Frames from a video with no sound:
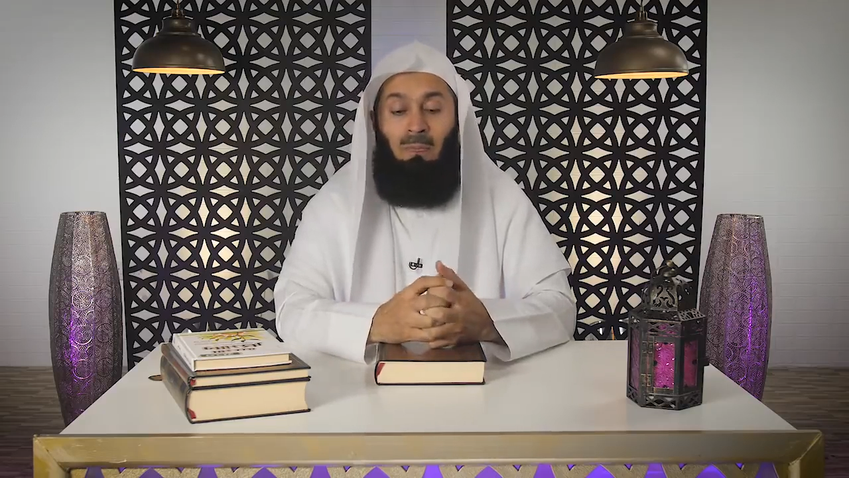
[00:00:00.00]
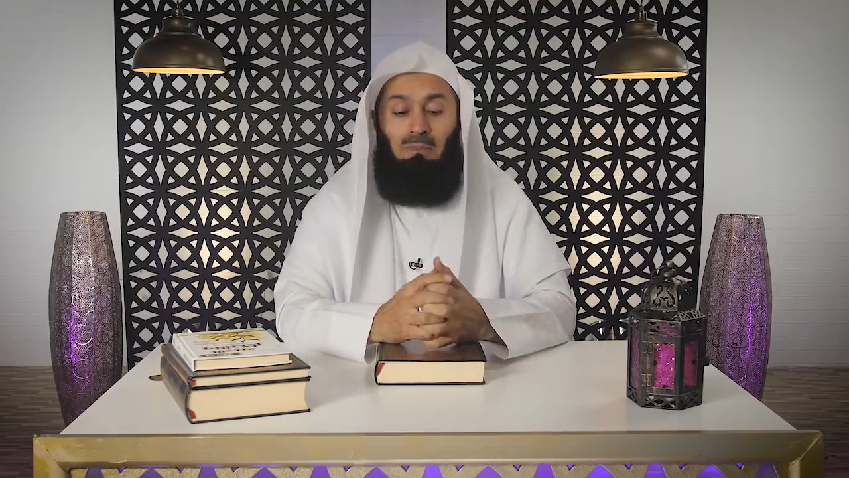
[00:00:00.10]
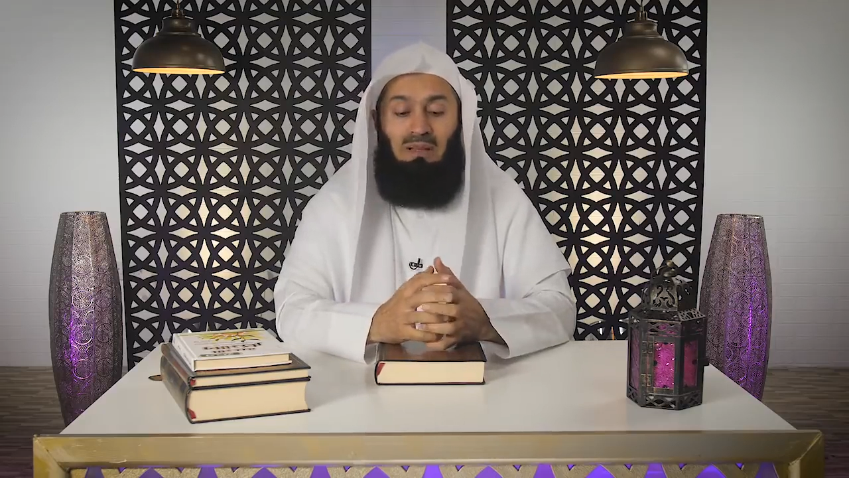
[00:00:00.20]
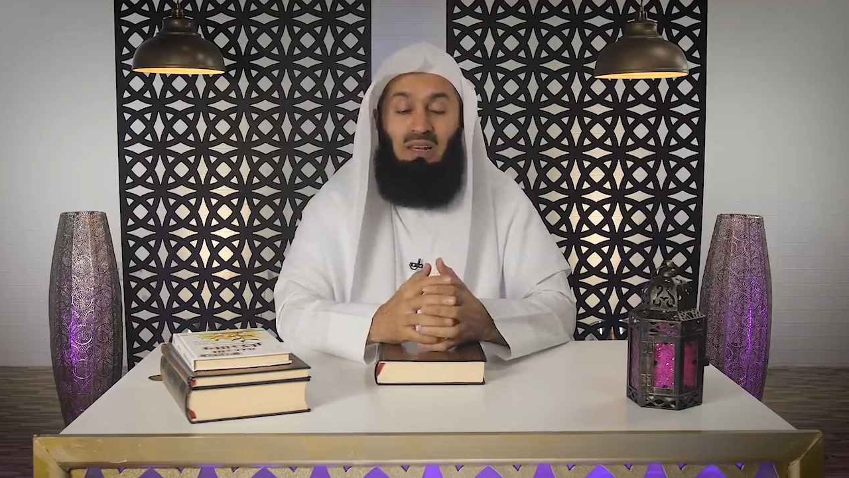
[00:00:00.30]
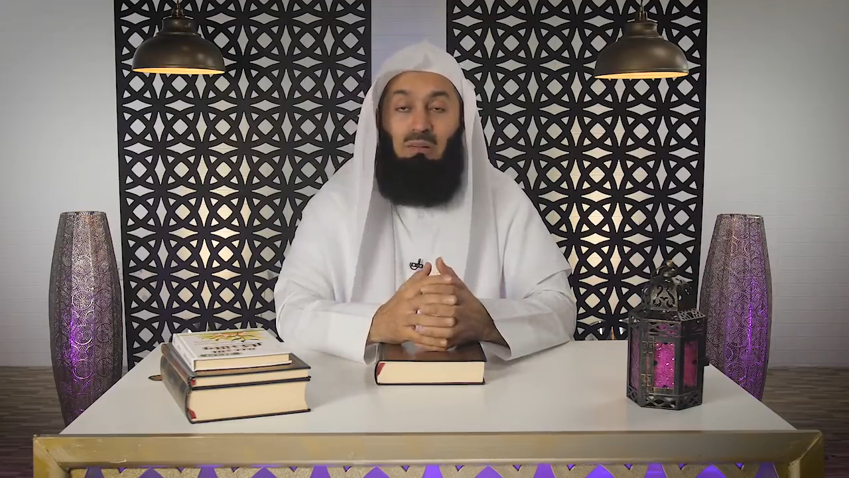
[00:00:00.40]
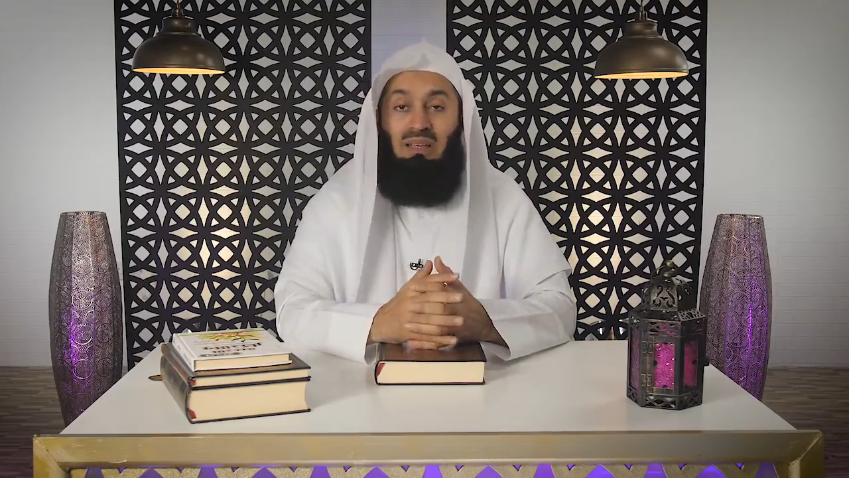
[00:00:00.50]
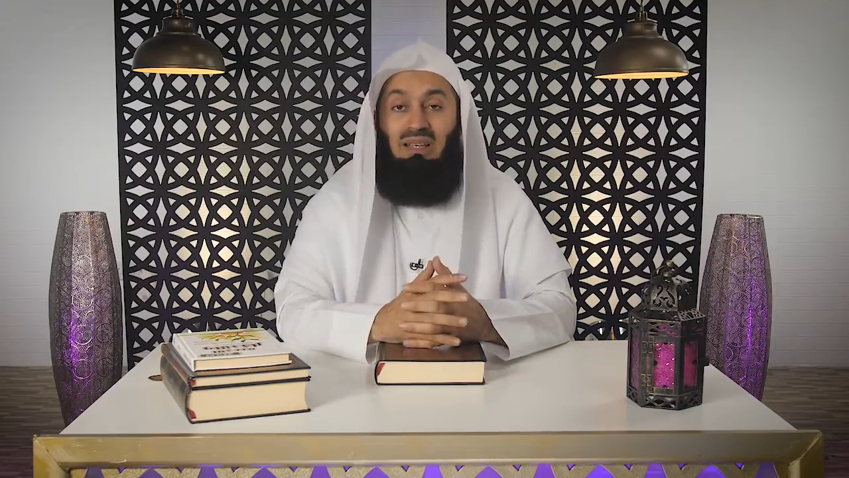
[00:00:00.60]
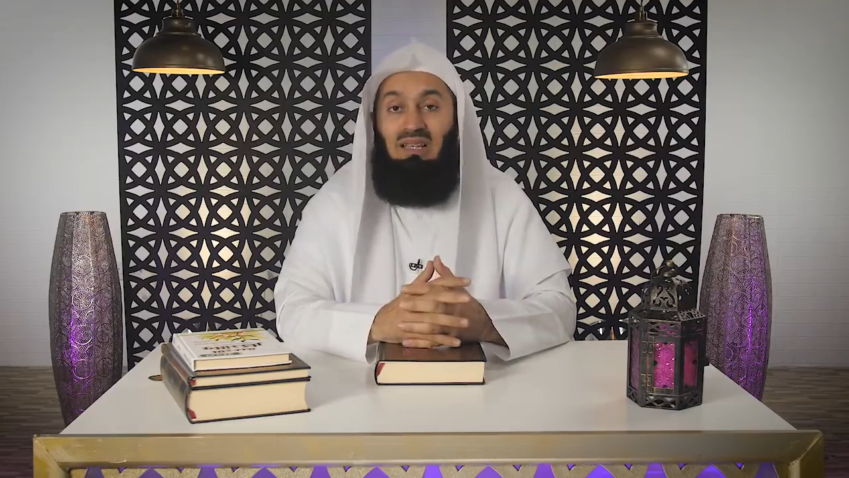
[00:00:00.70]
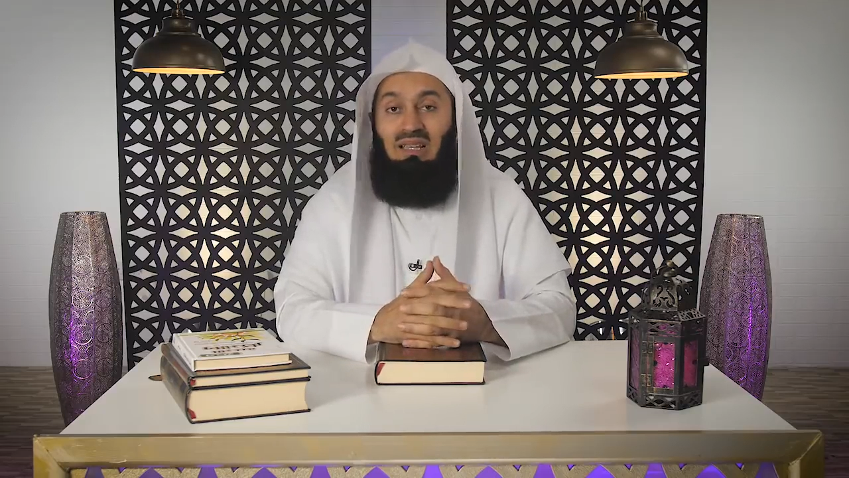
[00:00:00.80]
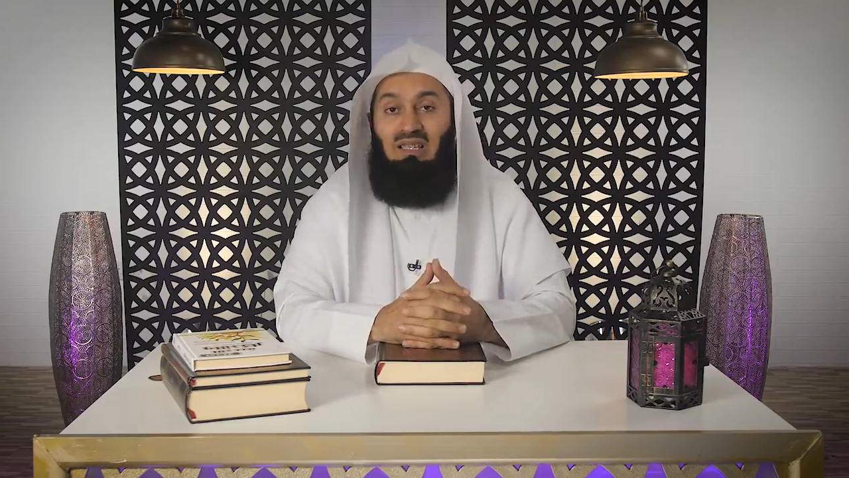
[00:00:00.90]
May Allah
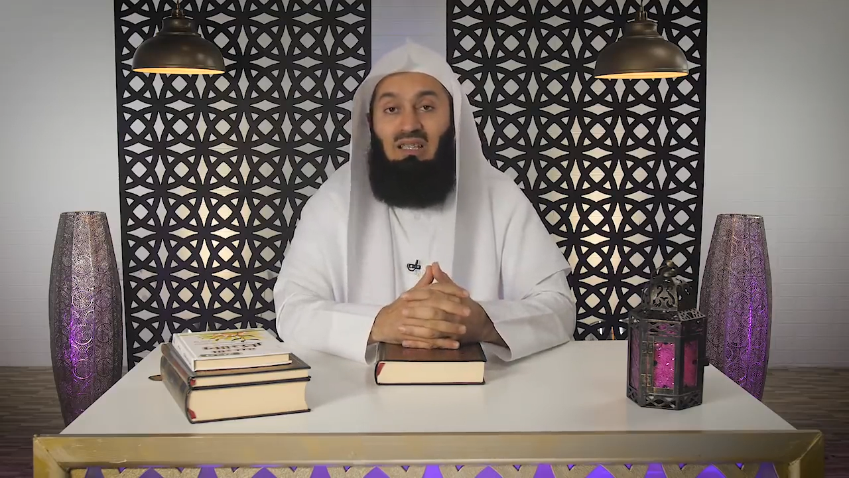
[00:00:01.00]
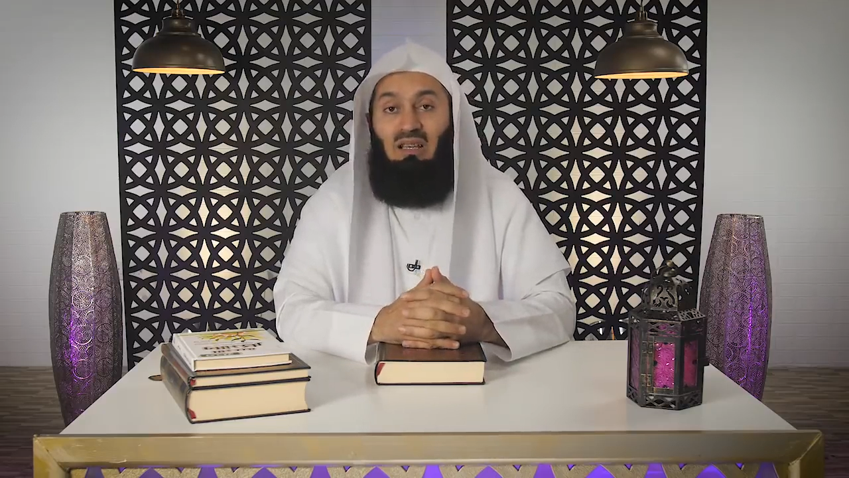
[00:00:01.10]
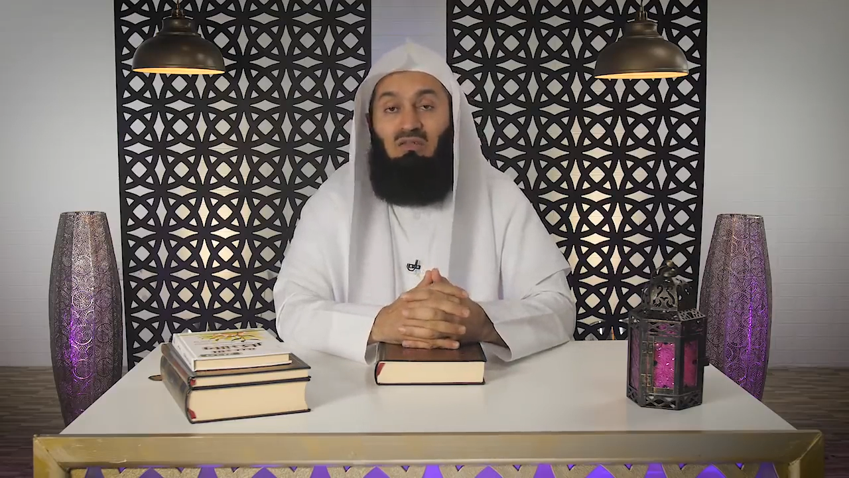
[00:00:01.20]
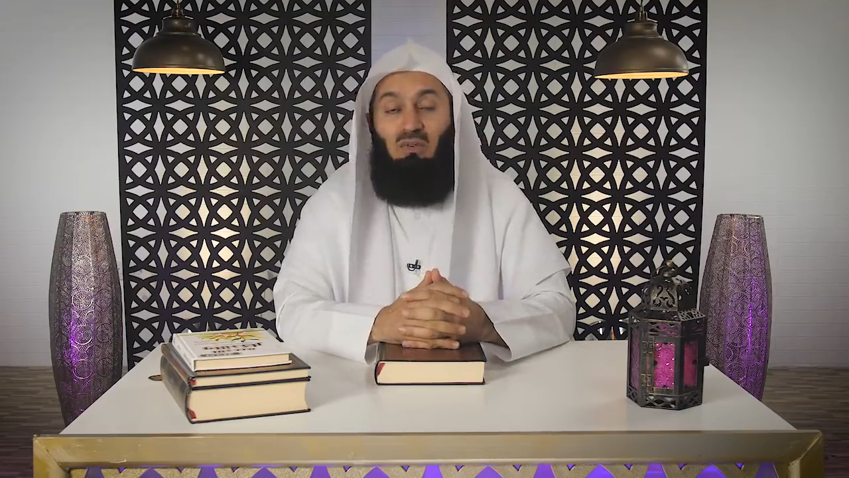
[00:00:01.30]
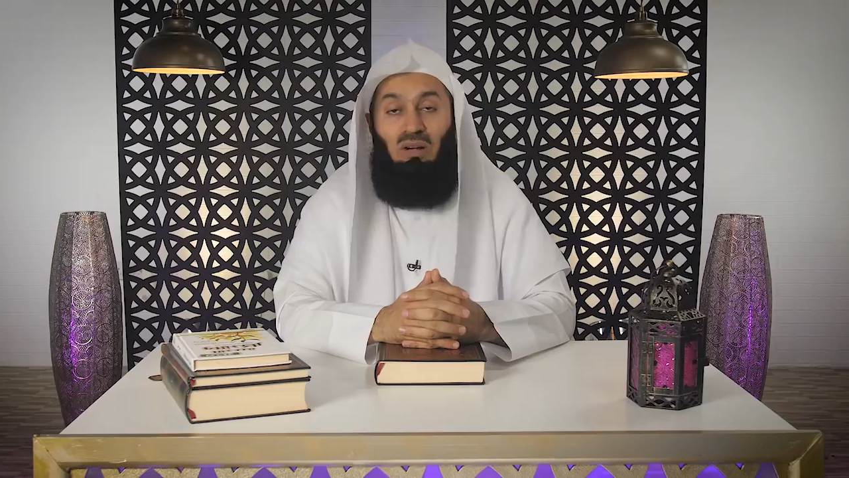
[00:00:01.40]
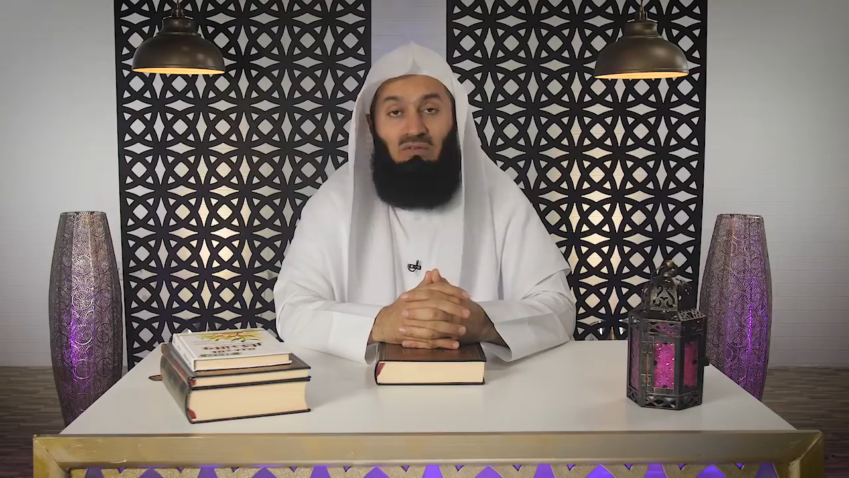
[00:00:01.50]
make it easy for